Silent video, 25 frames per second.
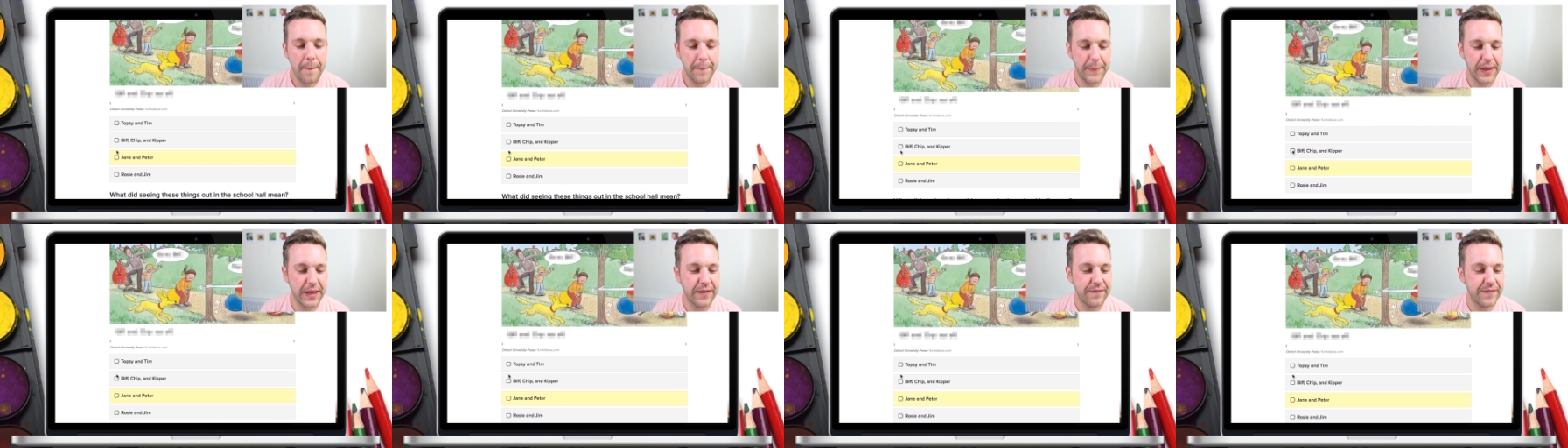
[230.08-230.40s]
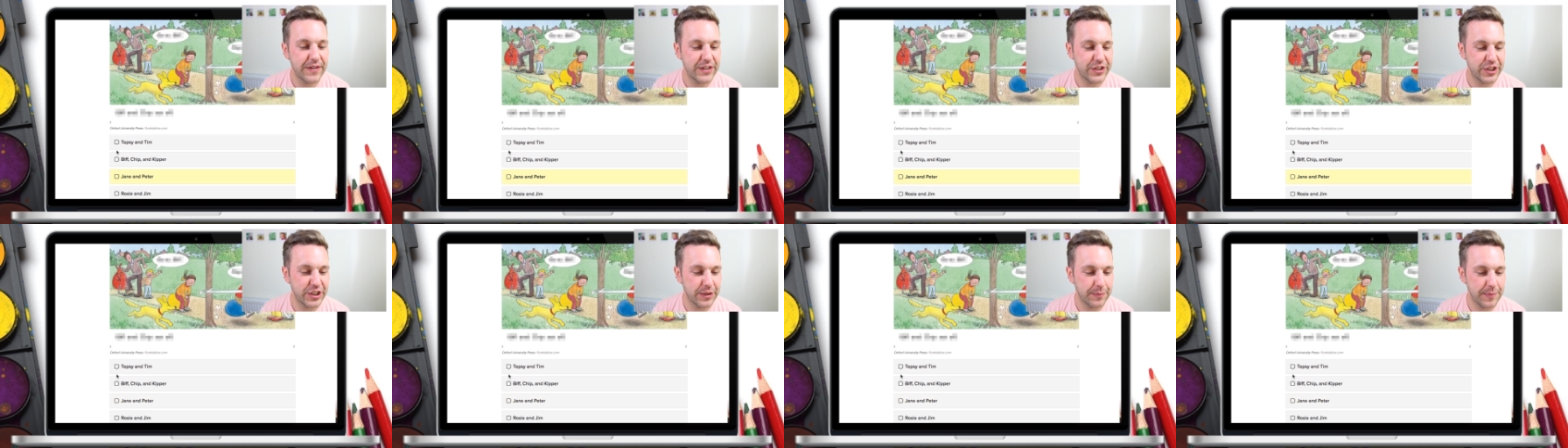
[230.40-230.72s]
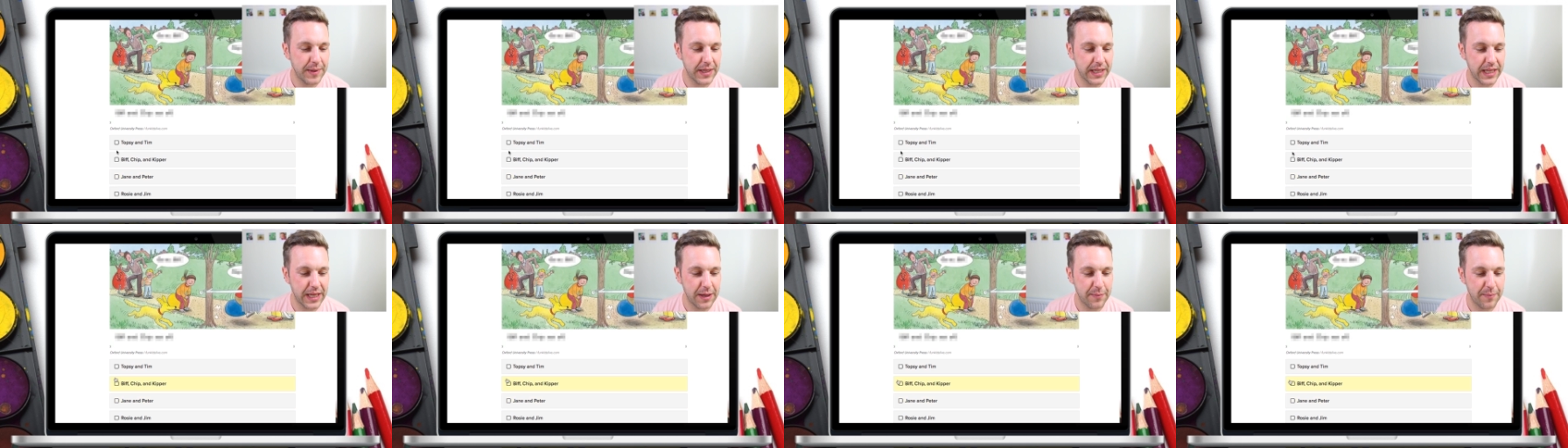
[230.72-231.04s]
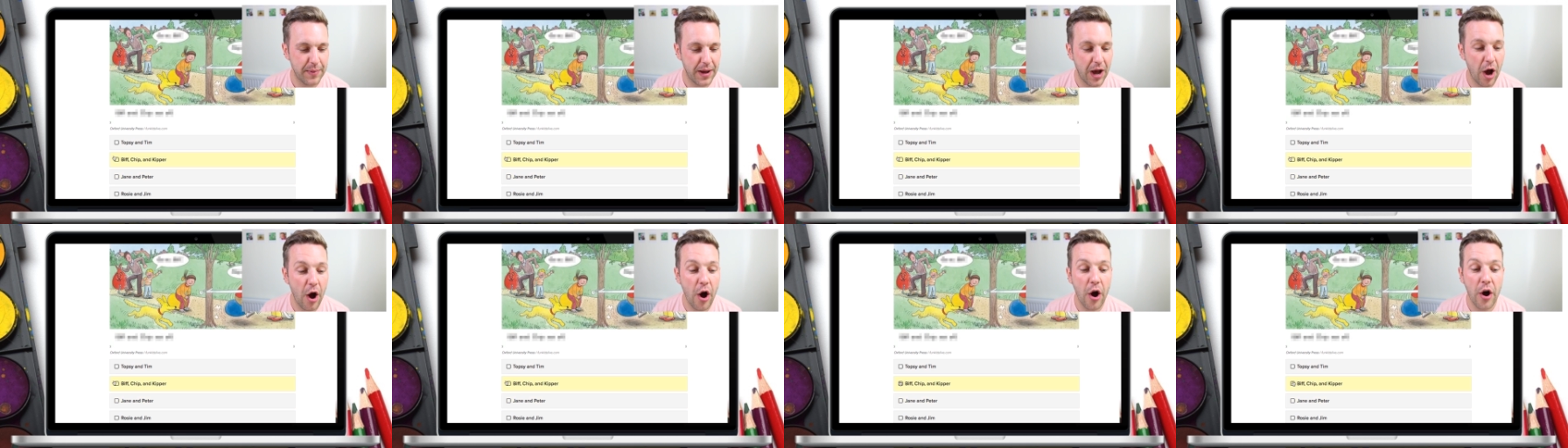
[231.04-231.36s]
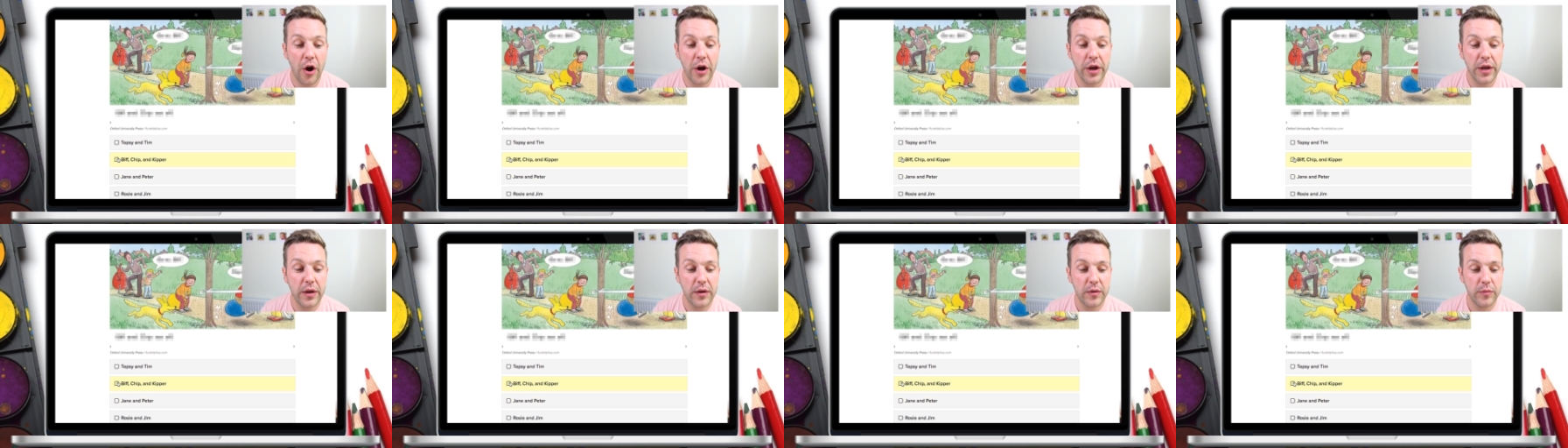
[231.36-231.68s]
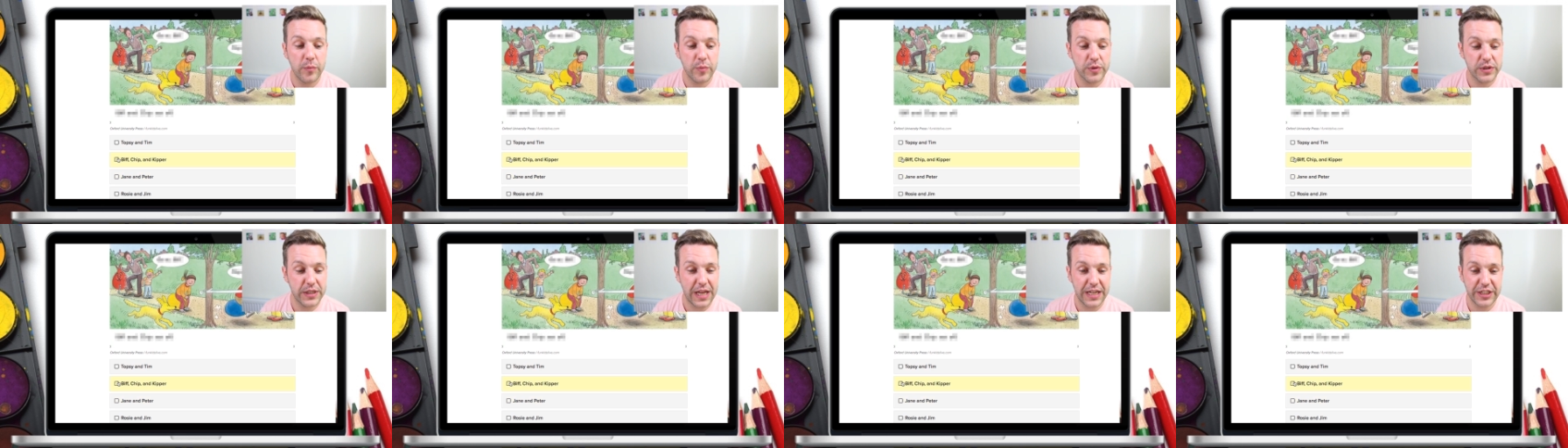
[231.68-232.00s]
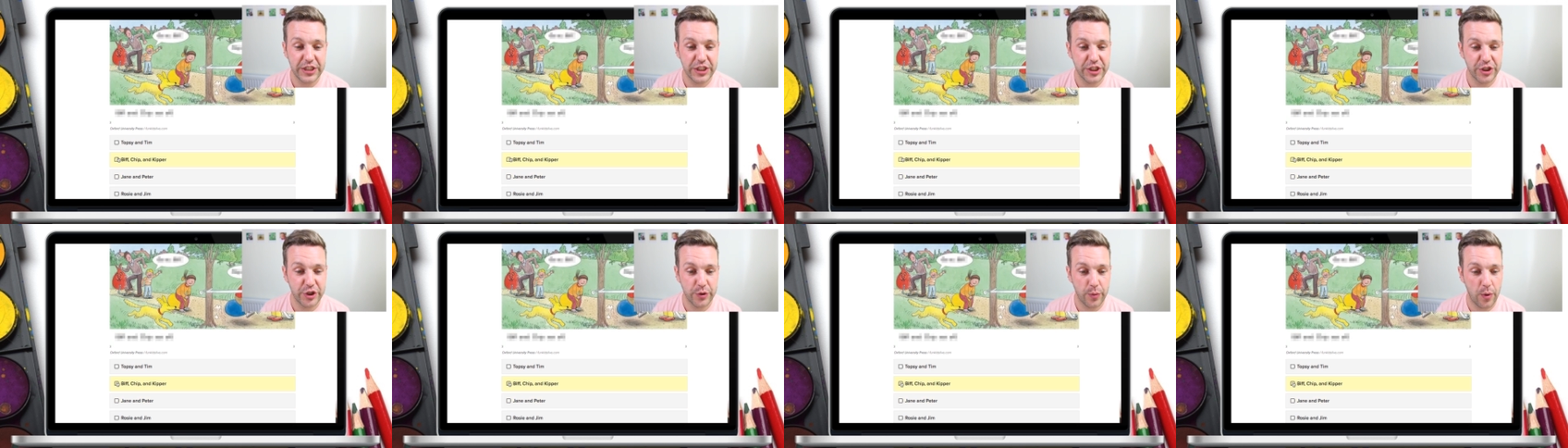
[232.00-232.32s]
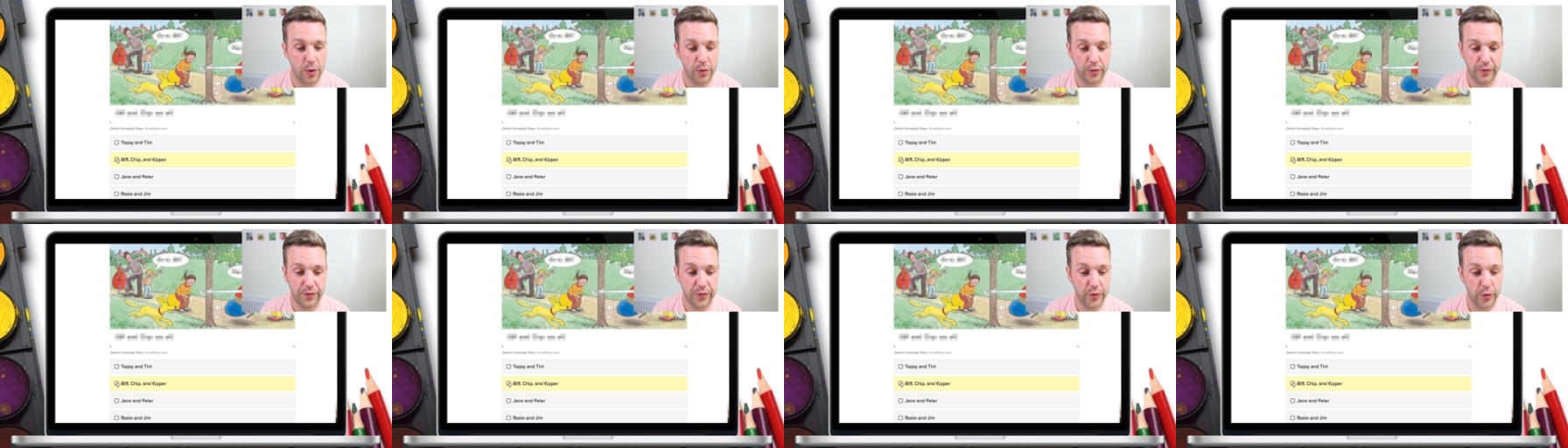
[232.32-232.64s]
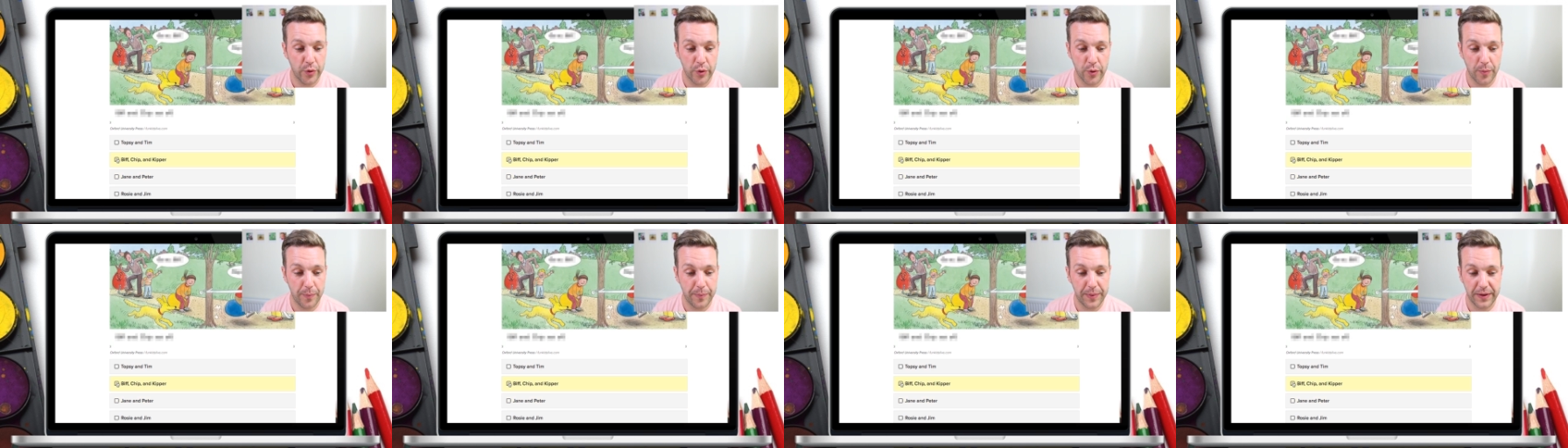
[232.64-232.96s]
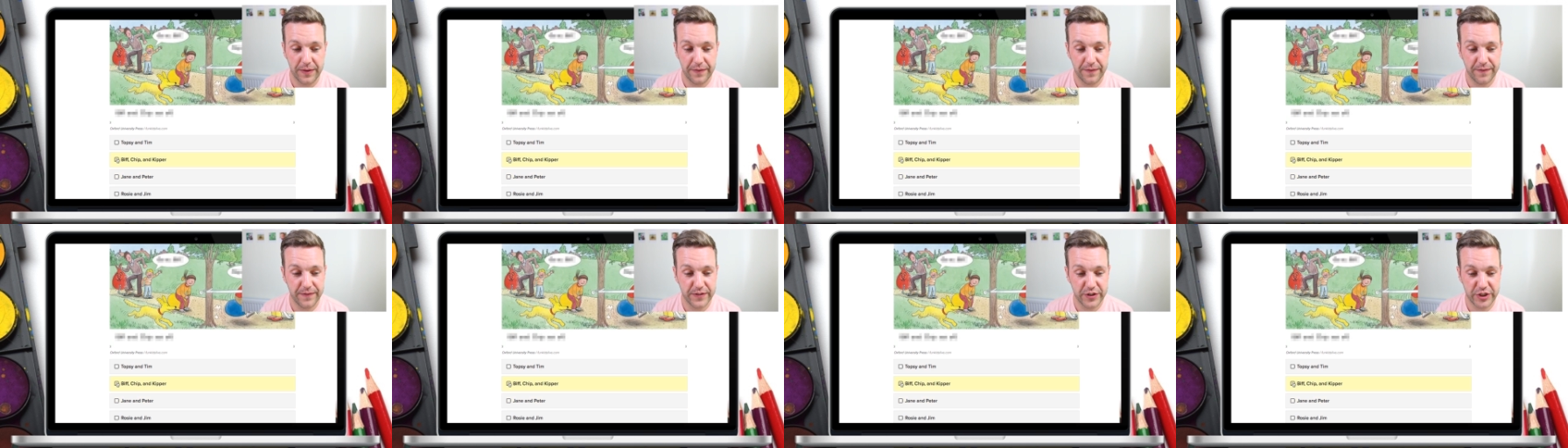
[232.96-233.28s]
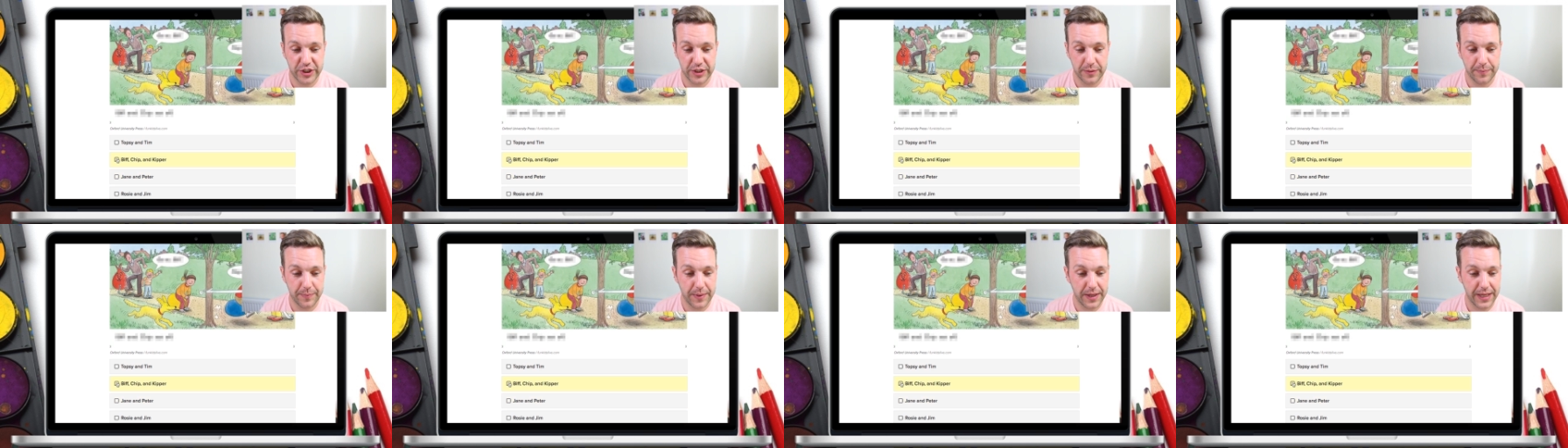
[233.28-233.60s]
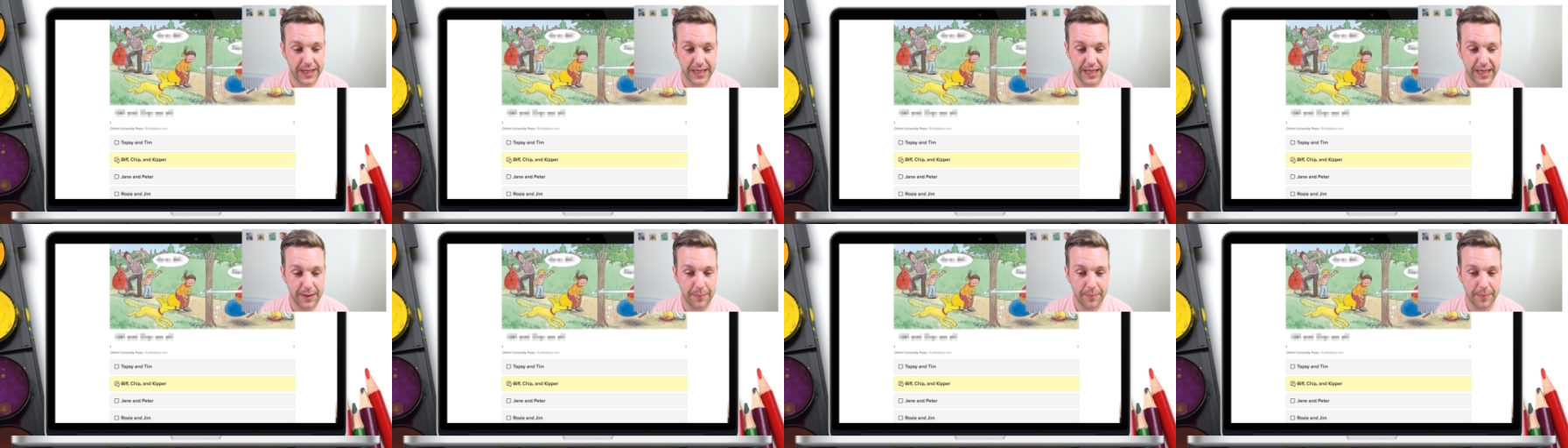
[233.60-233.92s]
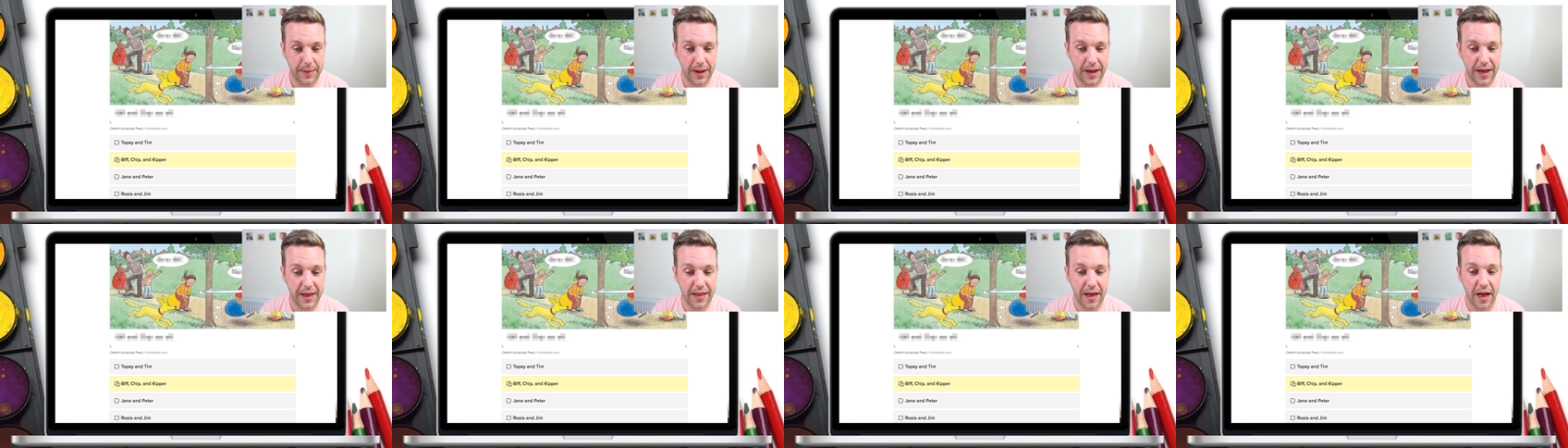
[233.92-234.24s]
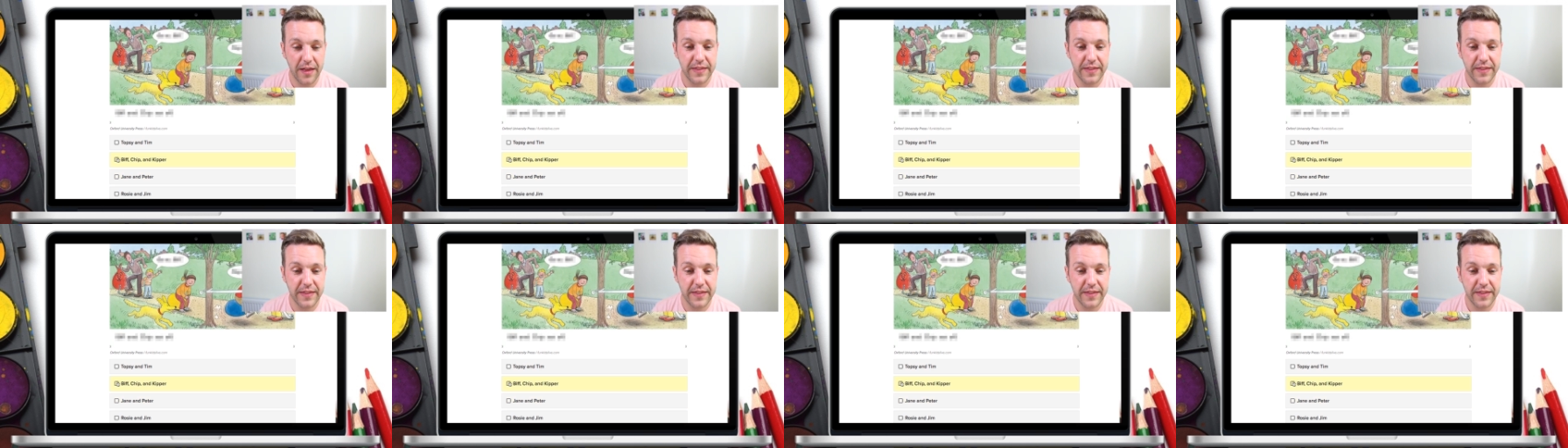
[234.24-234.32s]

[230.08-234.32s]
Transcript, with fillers: Biff, Chip and Kipper. I was actually too old for Biff, Chip and Kipper.